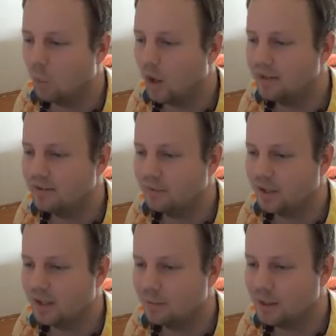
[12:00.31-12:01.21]
Why does
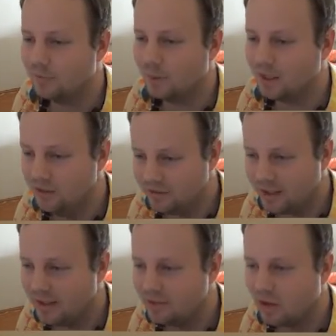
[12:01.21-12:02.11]
everything come after me? And you
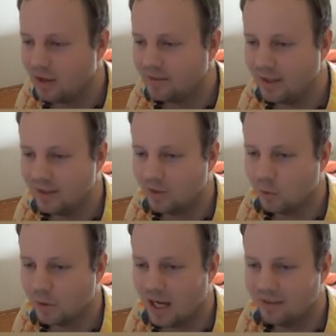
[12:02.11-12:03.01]
see these guys here, they're
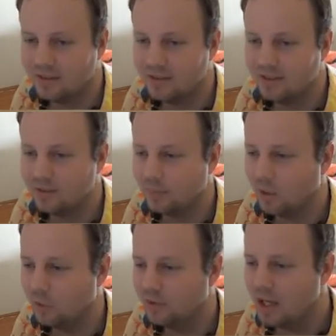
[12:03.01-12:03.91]
all casting these
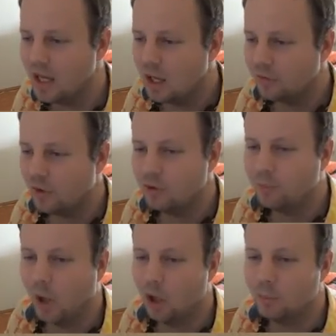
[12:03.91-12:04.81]
spells.
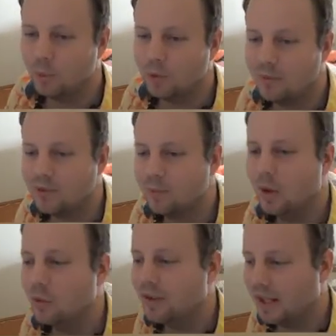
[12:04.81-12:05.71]
Those purple type
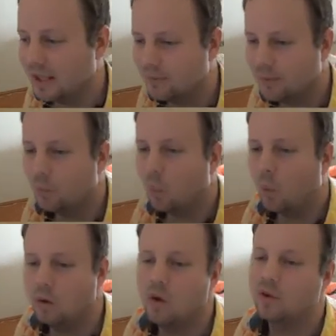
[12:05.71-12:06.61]
spells, they come from
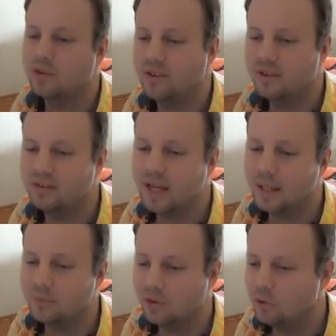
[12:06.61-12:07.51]
warlocks in this
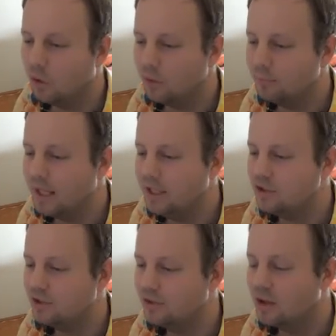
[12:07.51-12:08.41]
game. So not
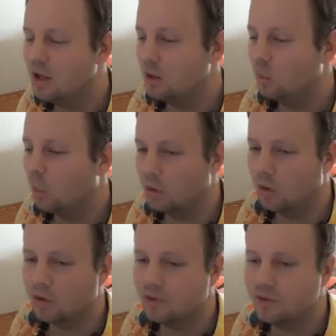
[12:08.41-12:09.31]
mages,
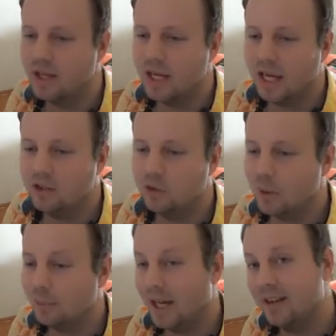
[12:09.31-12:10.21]
warlocks. And do you
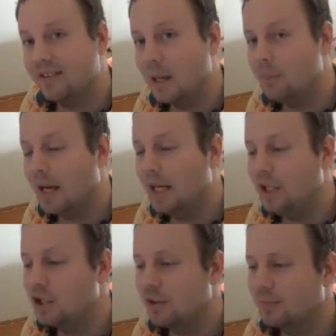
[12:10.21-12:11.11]
remember how to say
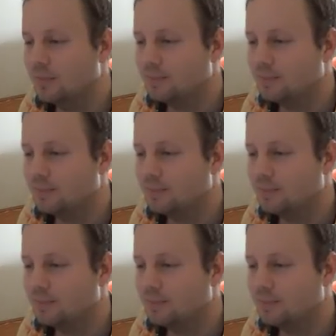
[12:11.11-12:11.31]
mage?